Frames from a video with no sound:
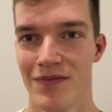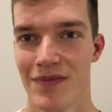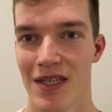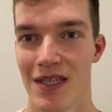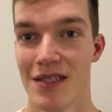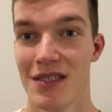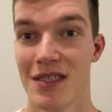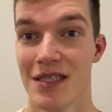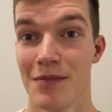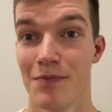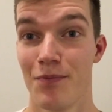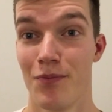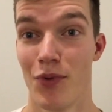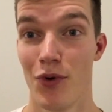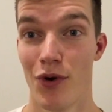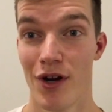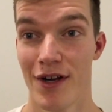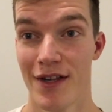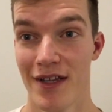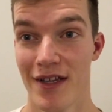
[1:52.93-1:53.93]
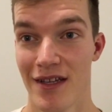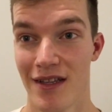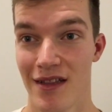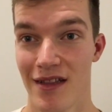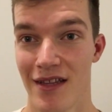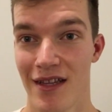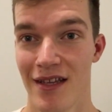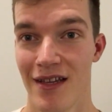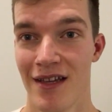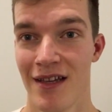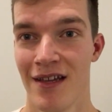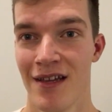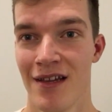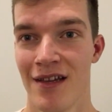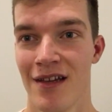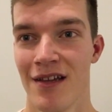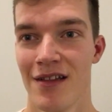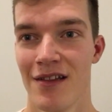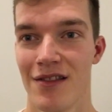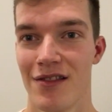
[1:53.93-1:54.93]
it's important
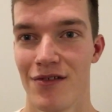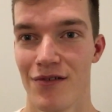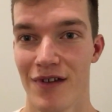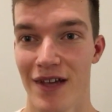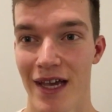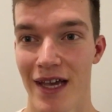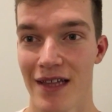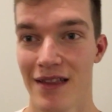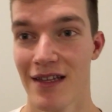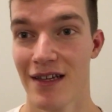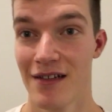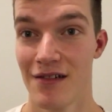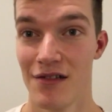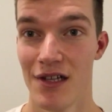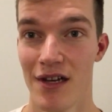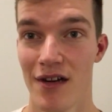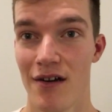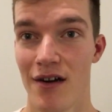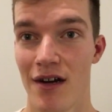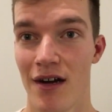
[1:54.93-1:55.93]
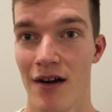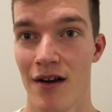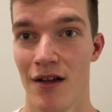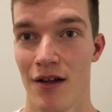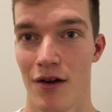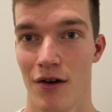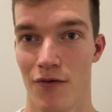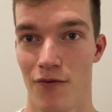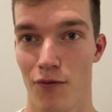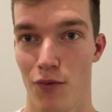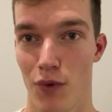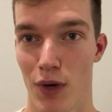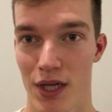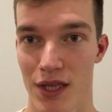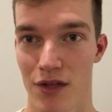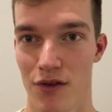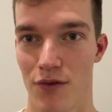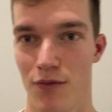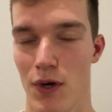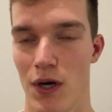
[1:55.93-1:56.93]
to get clear of what
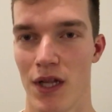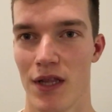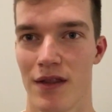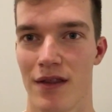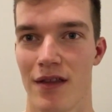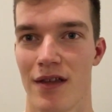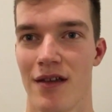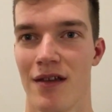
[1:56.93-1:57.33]
you want,